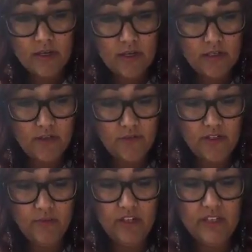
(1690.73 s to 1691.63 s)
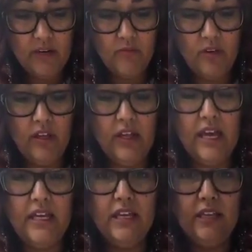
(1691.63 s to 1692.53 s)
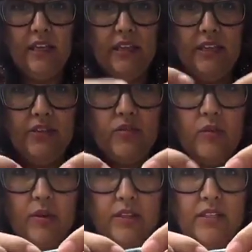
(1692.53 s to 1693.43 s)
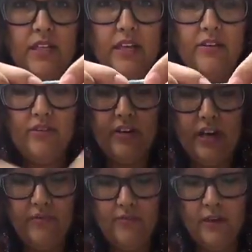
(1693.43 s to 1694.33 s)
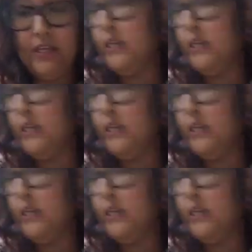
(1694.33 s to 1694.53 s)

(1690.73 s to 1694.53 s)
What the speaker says: So for some reason I'm really liking like these 3 beads together. They're kind of funky